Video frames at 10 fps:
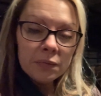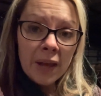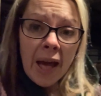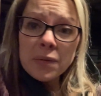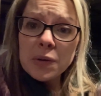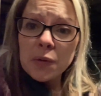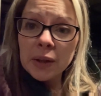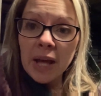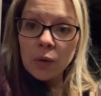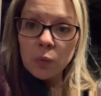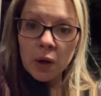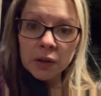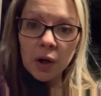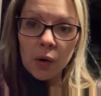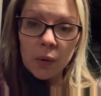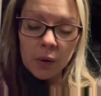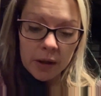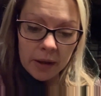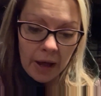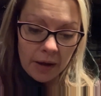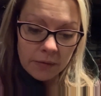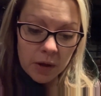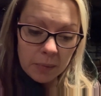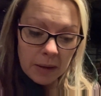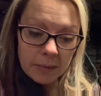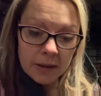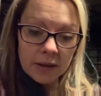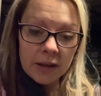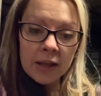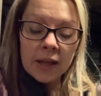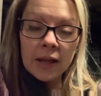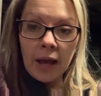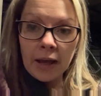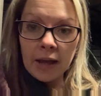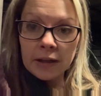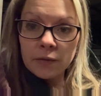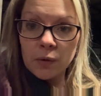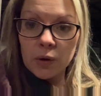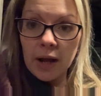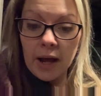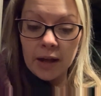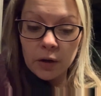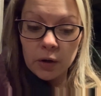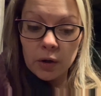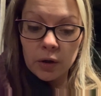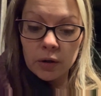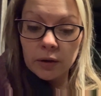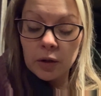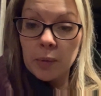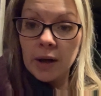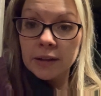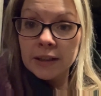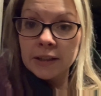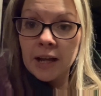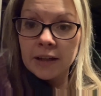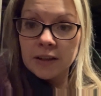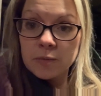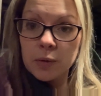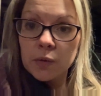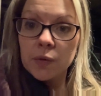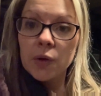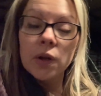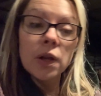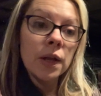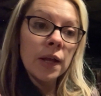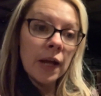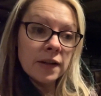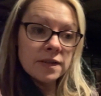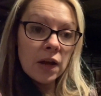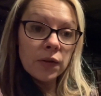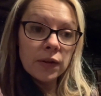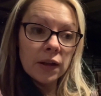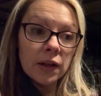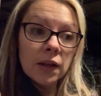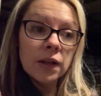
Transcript: And we've only had one goat have their baby. 884 had her little buckling and he's beautiful and he's healthy.